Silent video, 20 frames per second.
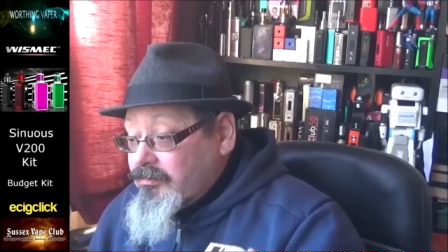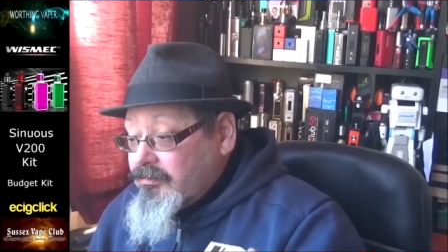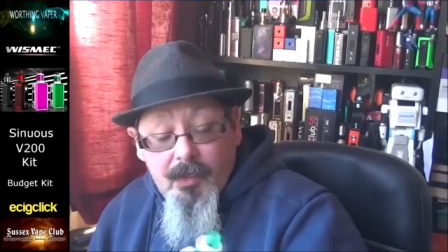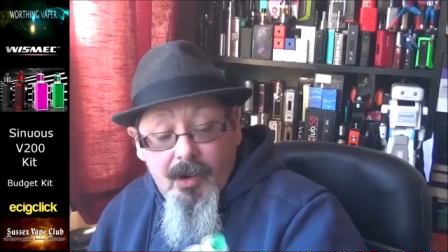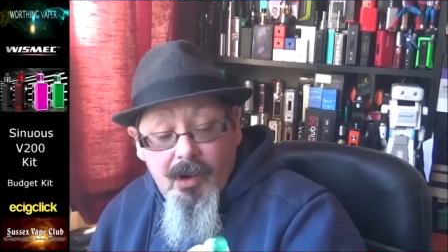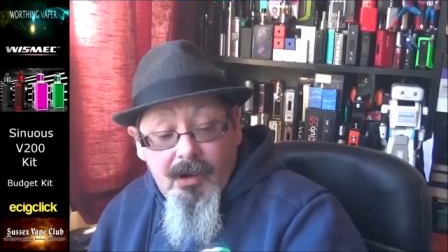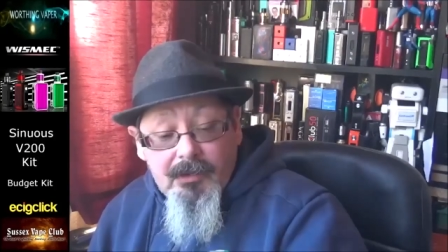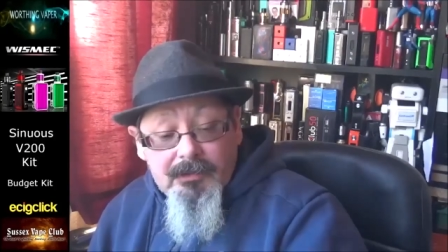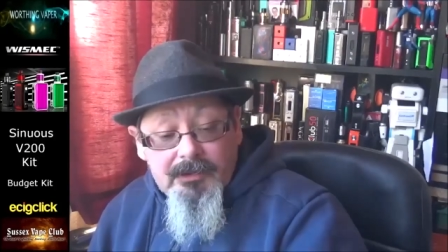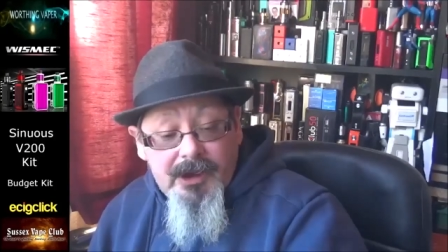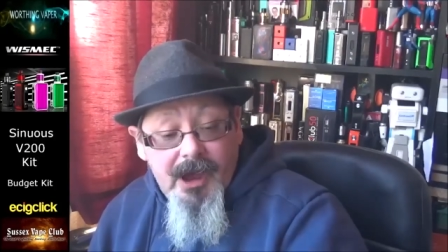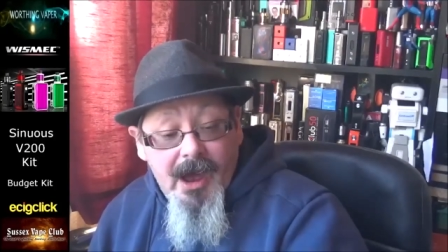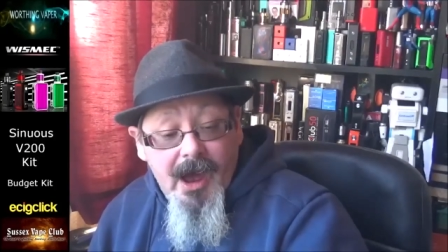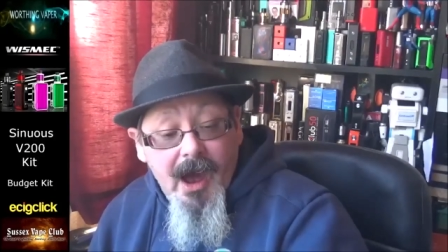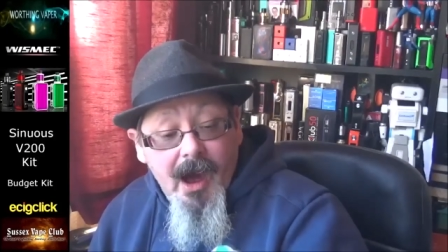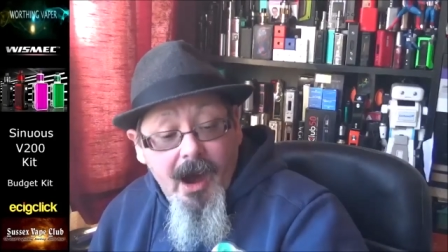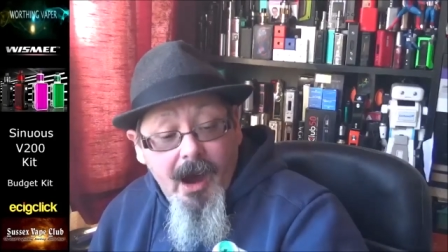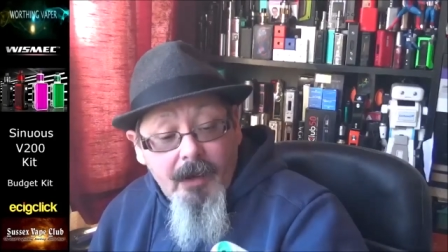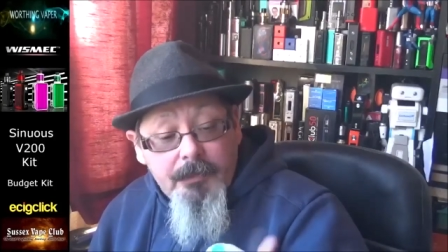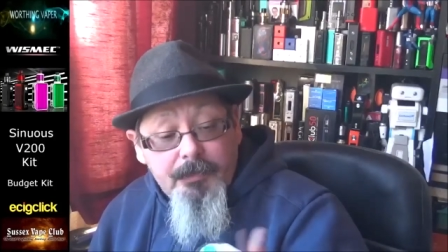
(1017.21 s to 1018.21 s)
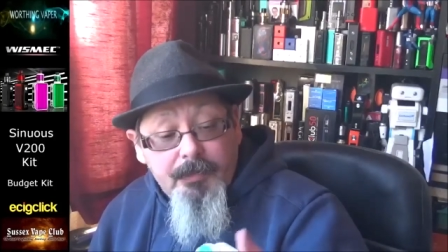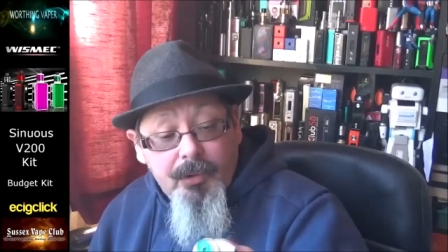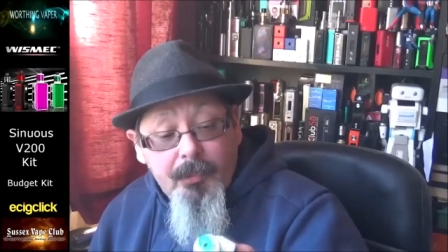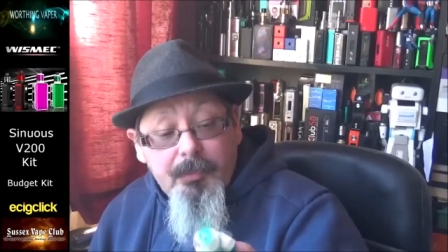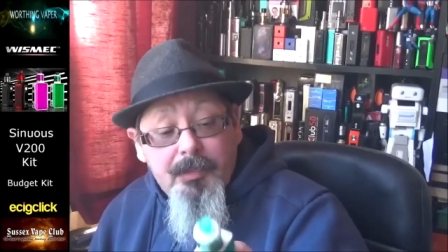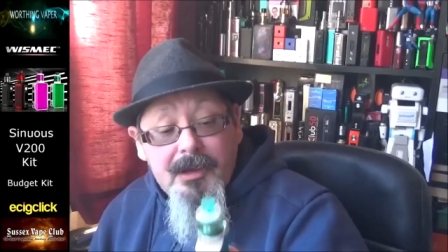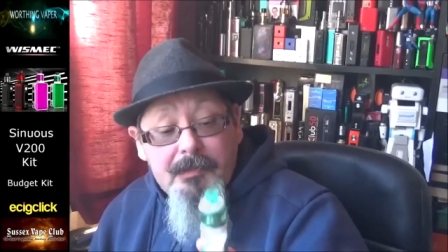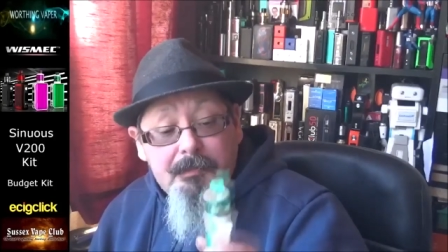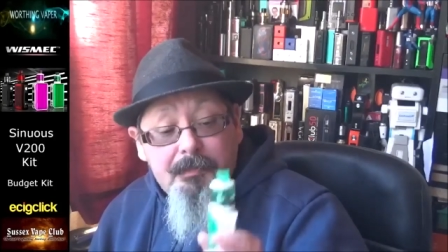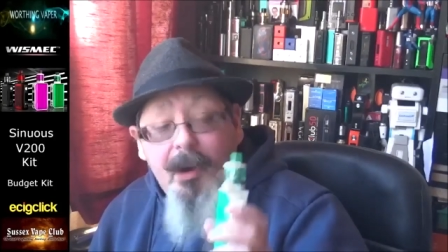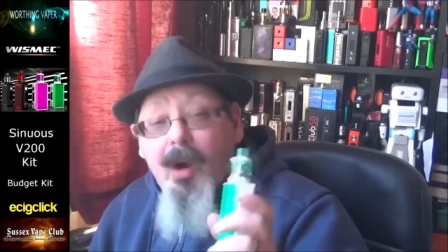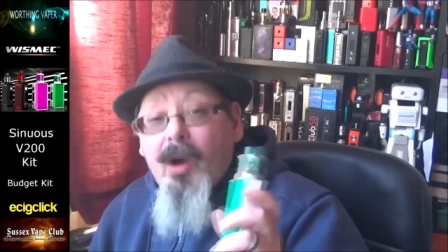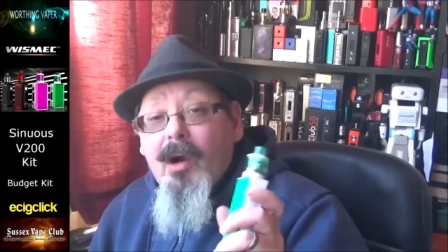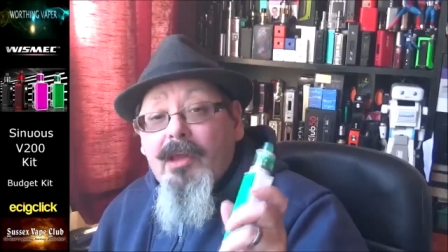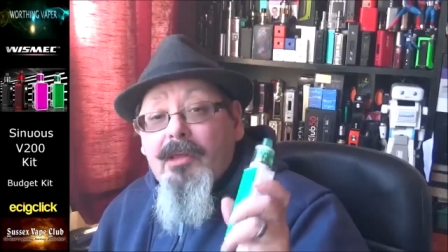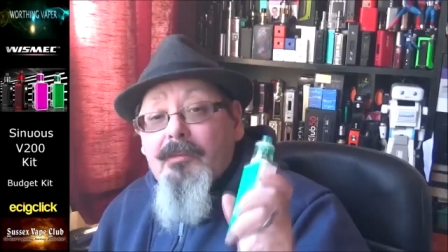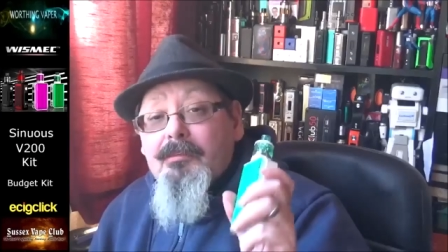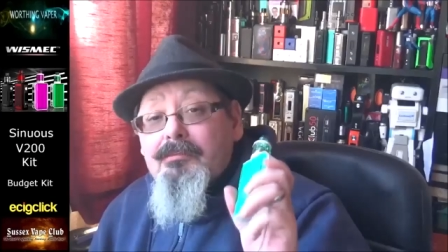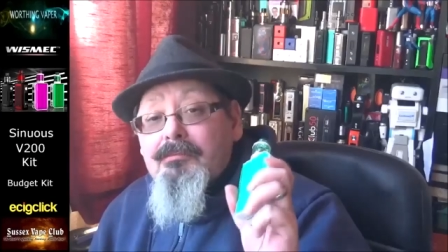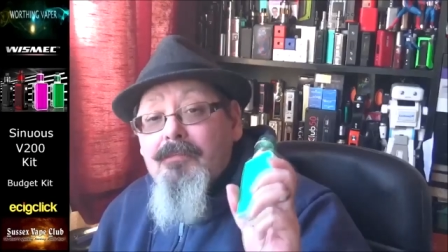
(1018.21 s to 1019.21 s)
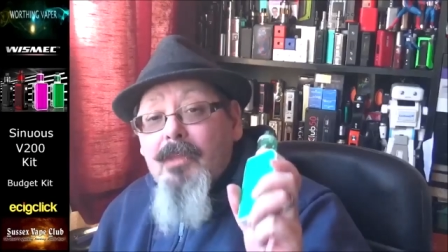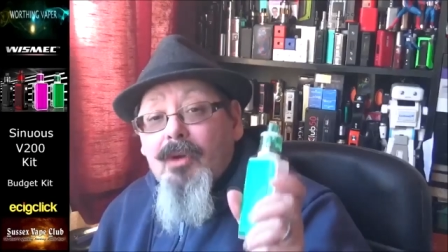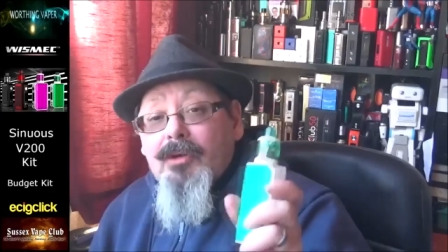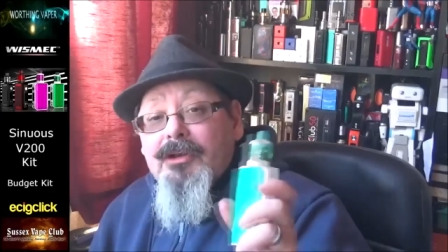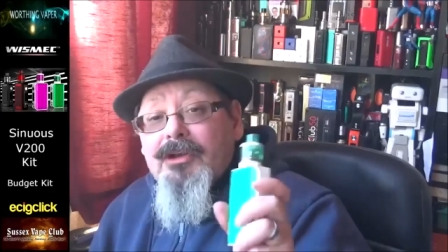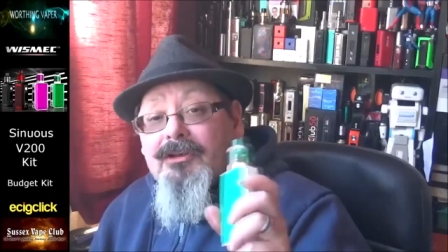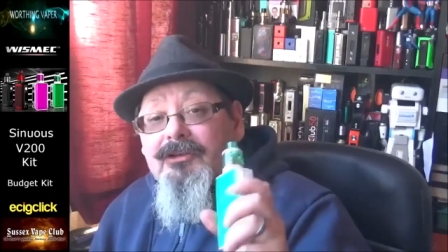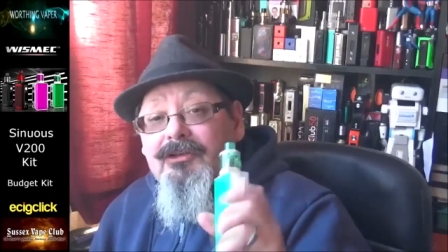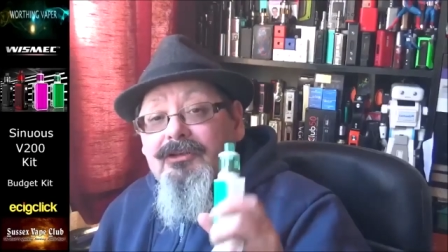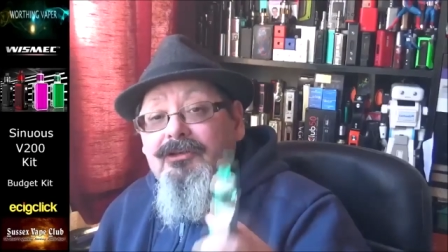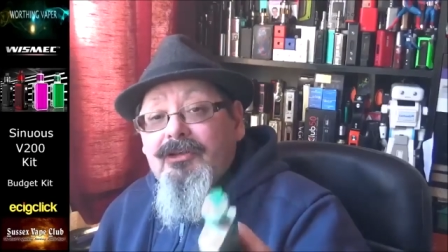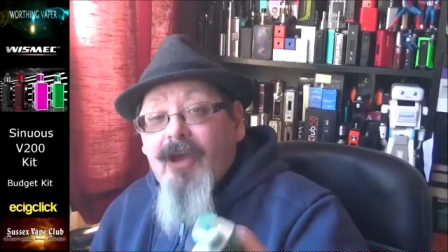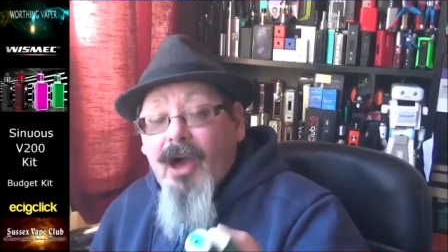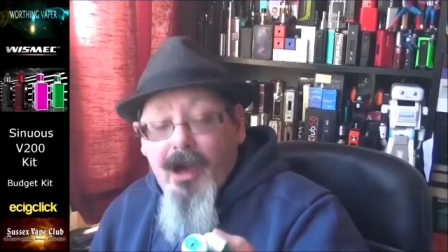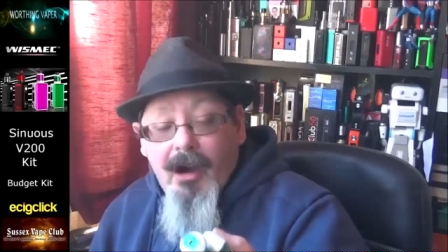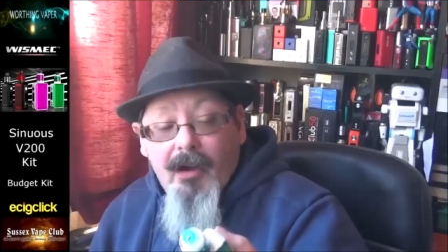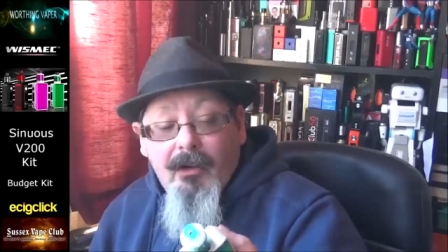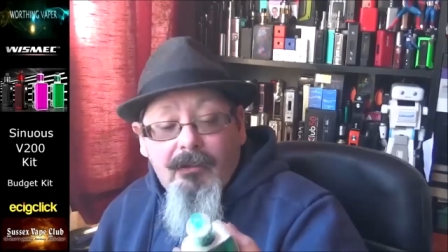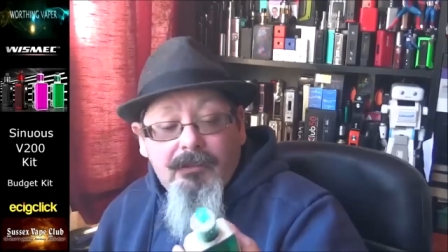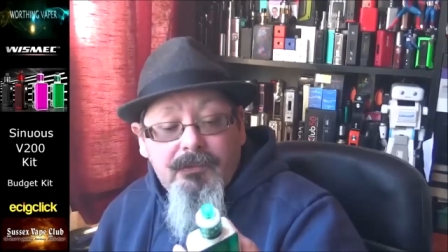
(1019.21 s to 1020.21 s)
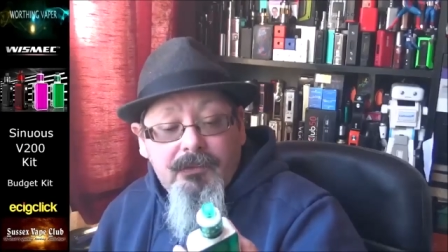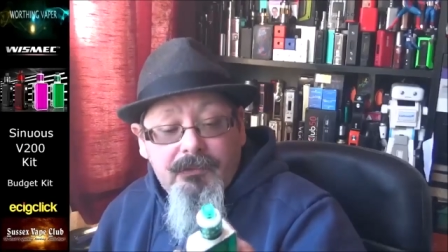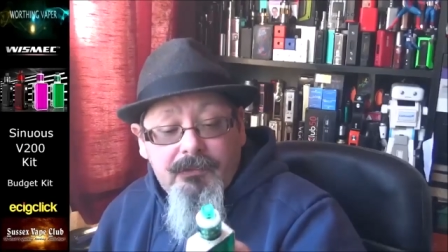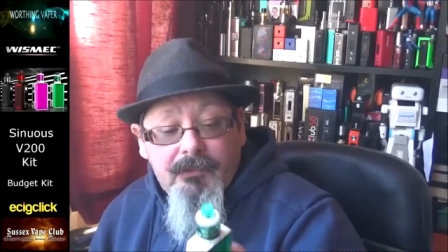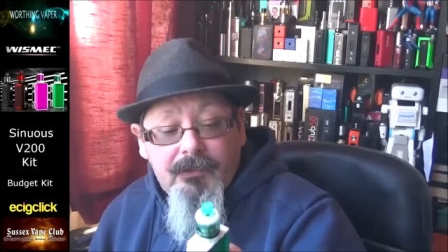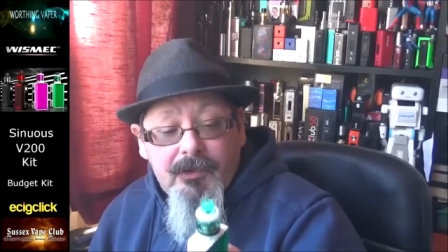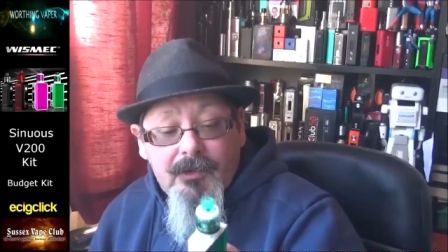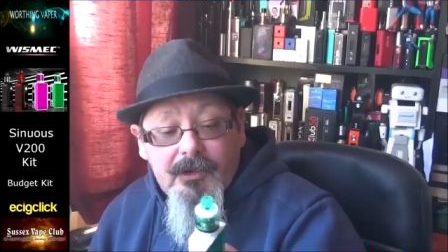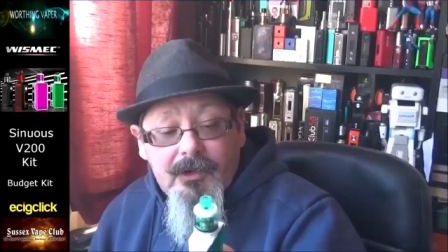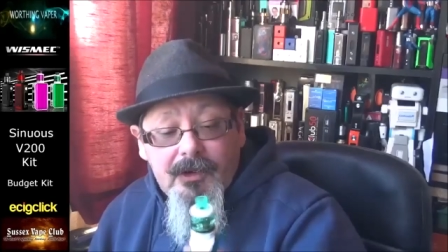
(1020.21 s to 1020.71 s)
Well, yeah, I'd probably buy the mod itself,